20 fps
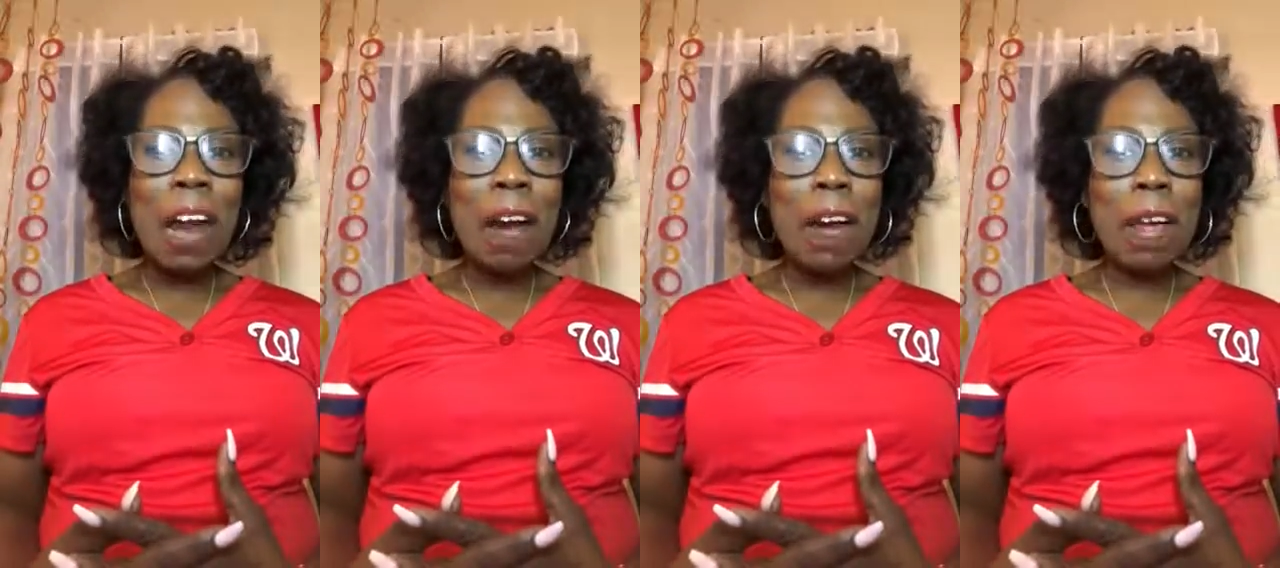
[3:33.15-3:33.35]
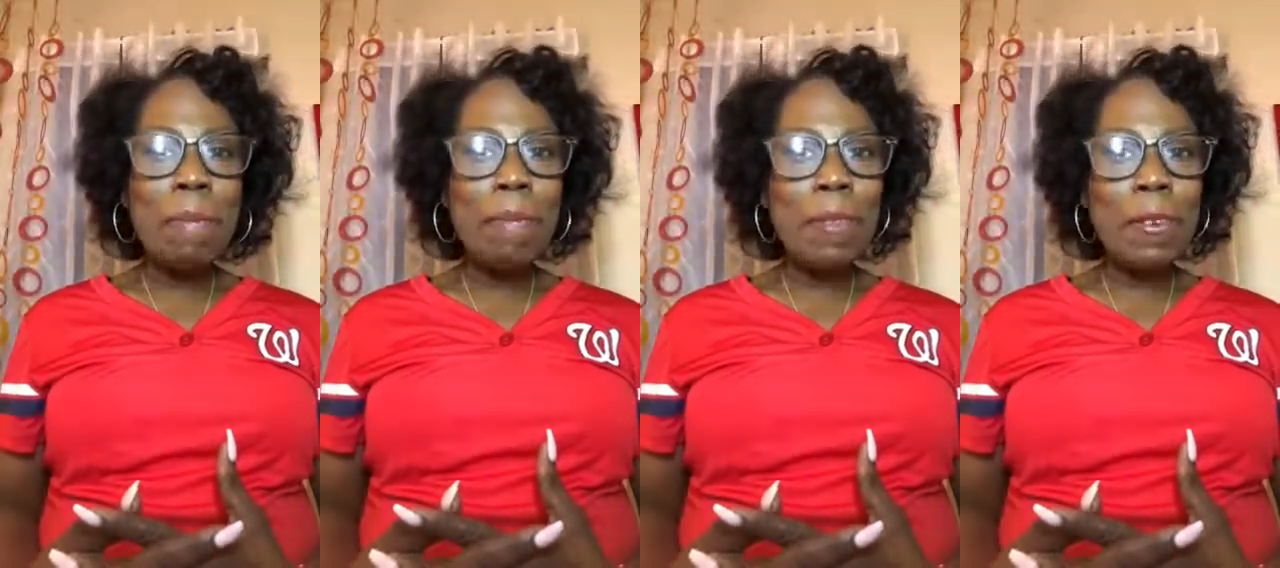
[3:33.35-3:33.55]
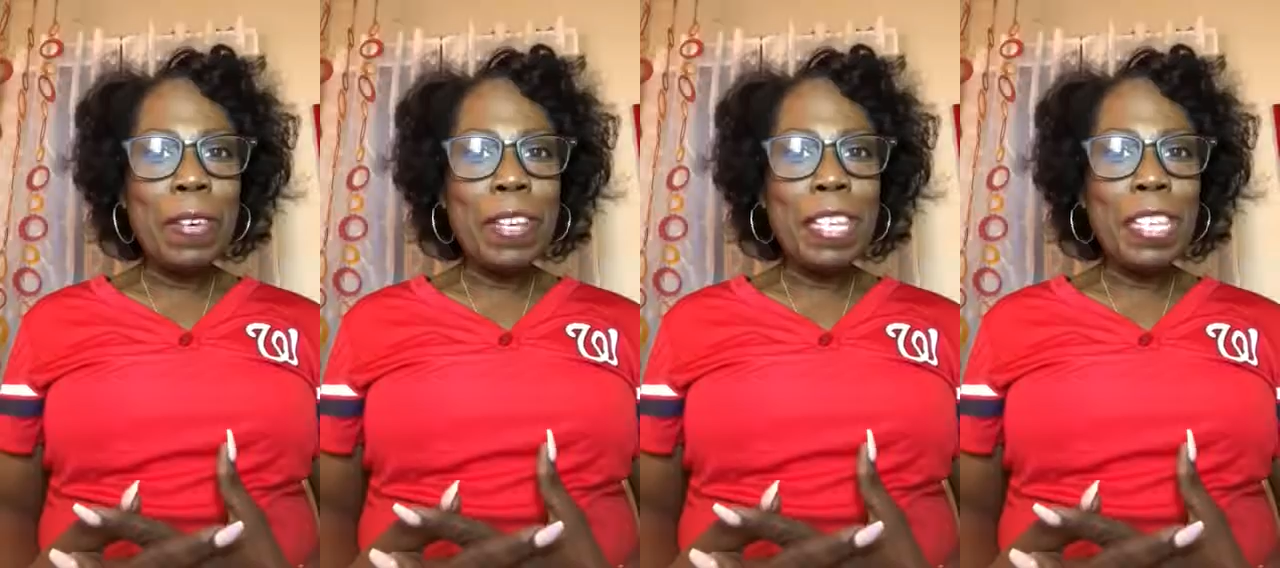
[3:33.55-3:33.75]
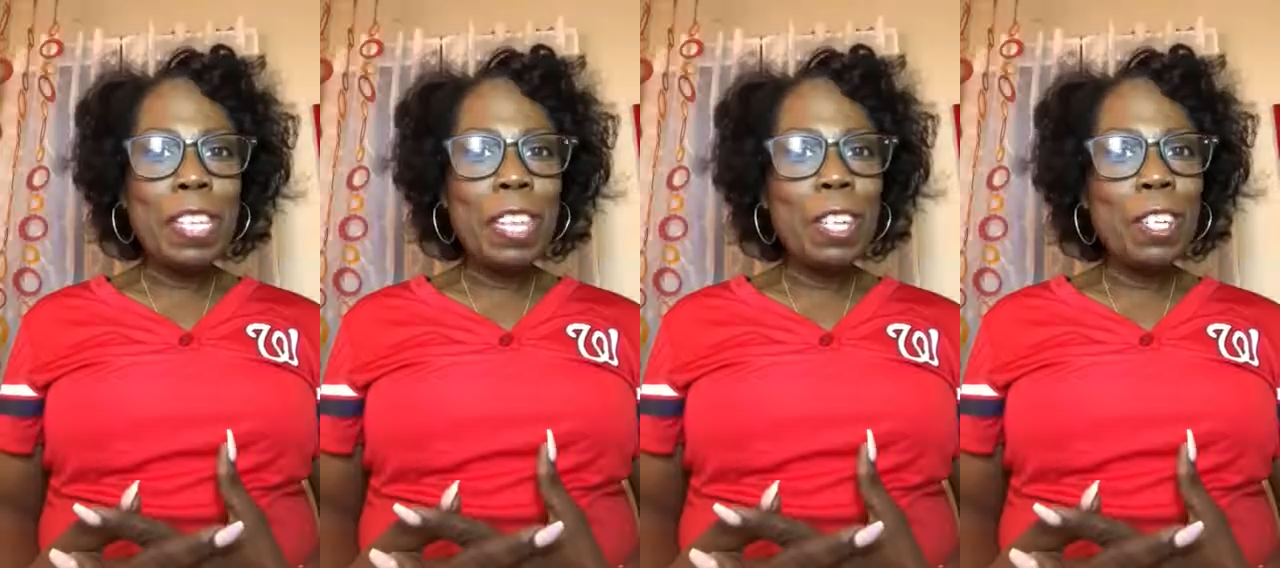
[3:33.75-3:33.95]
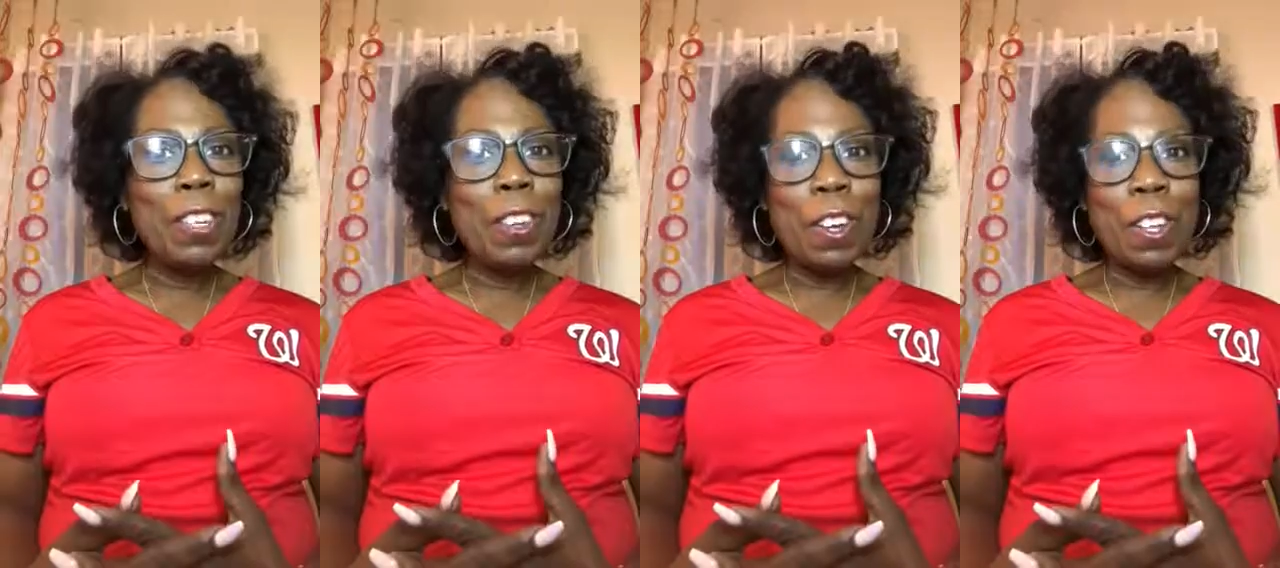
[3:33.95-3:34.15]
All right,
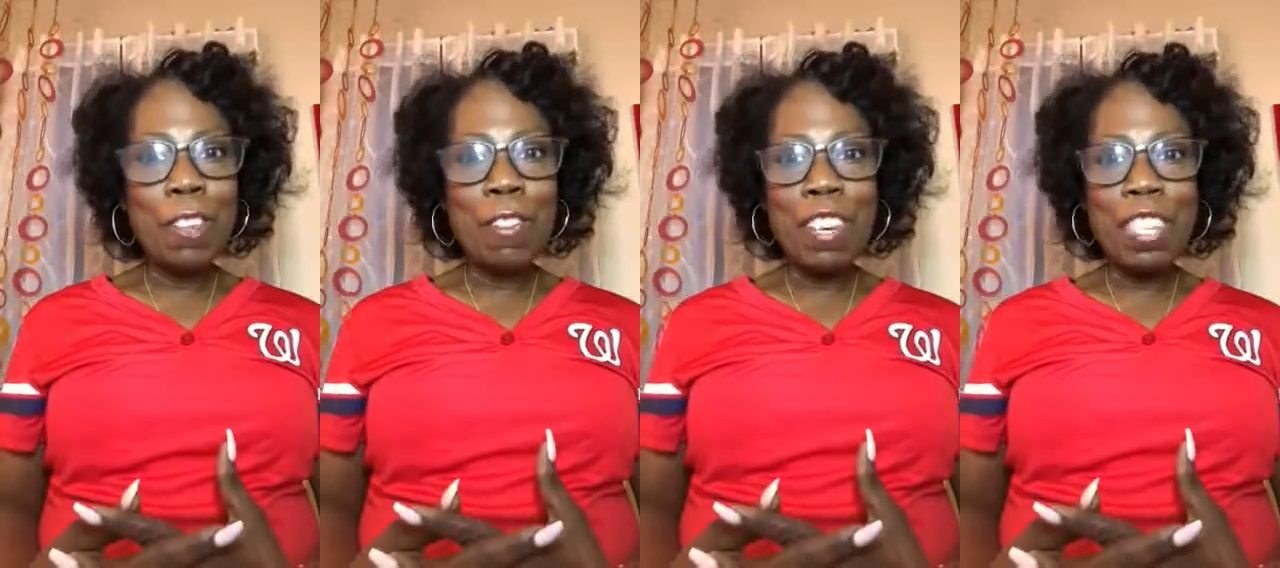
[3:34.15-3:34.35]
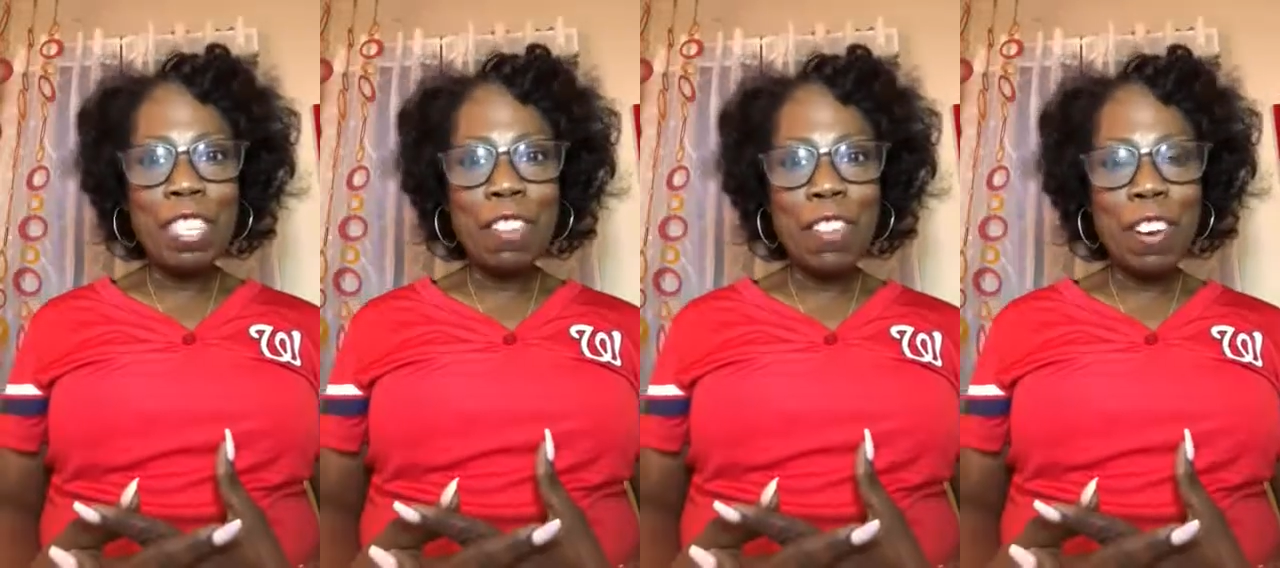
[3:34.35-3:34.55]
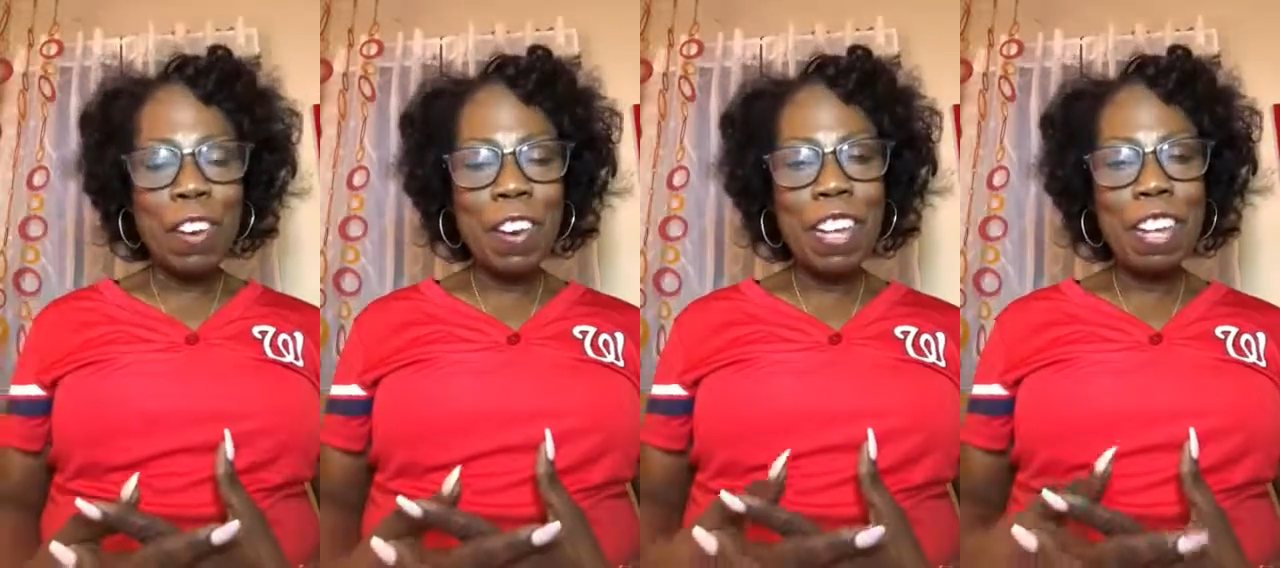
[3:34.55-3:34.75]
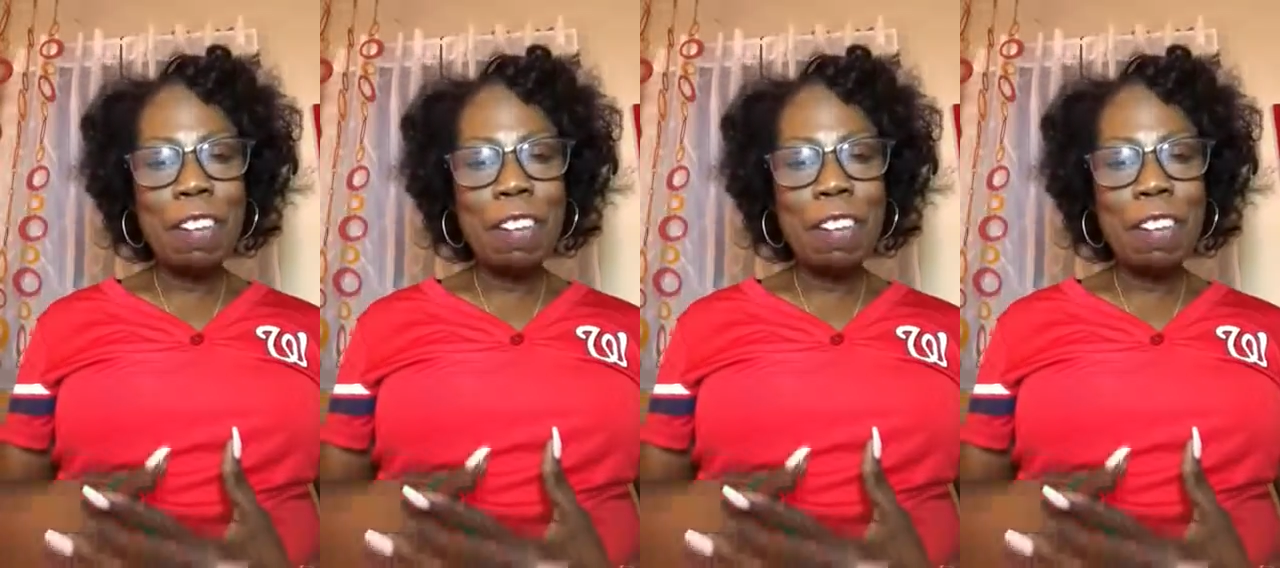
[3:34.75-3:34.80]
beauties, enjoy the rest of your